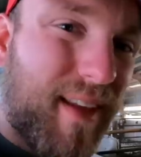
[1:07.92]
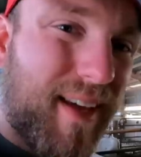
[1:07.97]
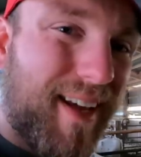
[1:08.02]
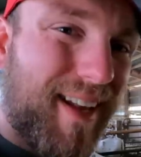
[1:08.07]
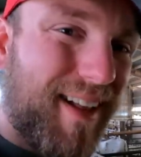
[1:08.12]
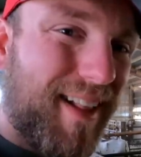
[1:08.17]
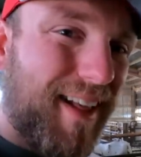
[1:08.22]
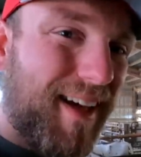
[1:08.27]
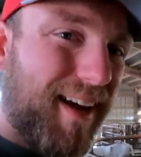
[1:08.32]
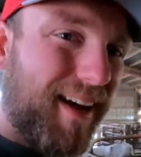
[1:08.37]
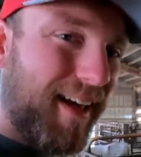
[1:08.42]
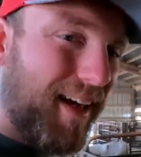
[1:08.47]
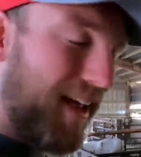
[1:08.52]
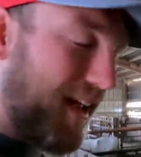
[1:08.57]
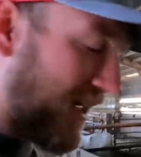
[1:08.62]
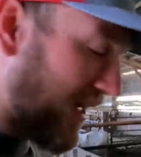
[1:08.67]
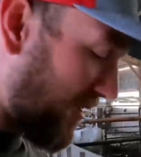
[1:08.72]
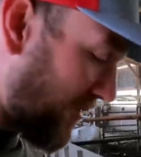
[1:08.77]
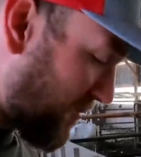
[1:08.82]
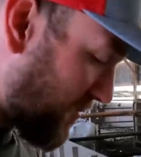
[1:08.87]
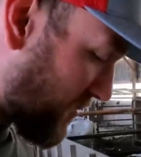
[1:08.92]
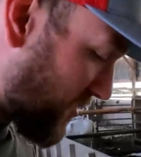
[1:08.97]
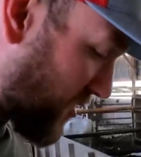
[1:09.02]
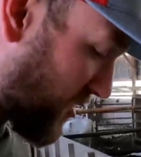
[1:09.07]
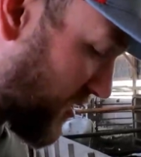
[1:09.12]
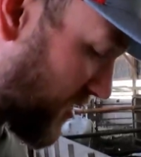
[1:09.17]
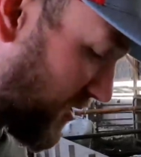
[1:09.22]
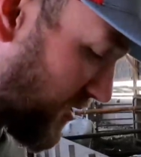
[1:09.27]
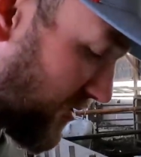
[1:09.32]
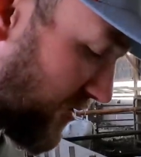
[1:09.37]
they get a lot of hay in them
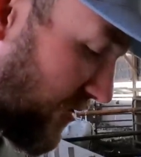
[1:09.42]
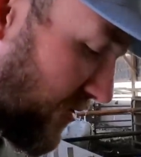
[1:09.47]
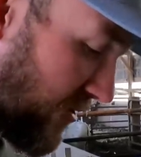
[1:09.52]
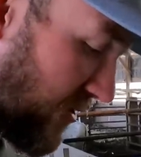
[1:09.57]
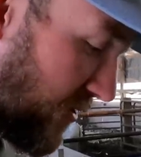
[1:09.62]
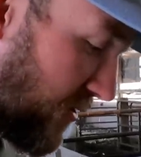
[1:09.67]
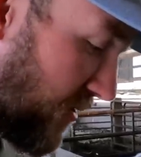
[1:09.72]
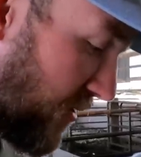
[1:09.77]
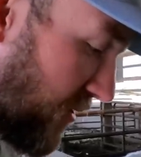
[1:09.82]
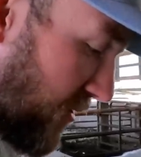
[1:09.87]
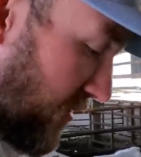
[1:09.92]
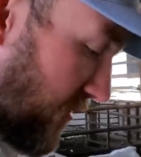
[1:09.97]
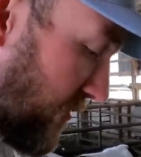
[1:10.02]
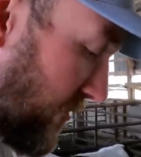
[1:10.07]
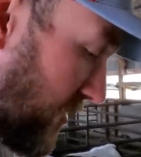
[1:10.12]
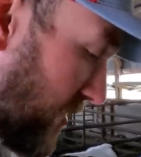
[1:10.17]
just because they're near all the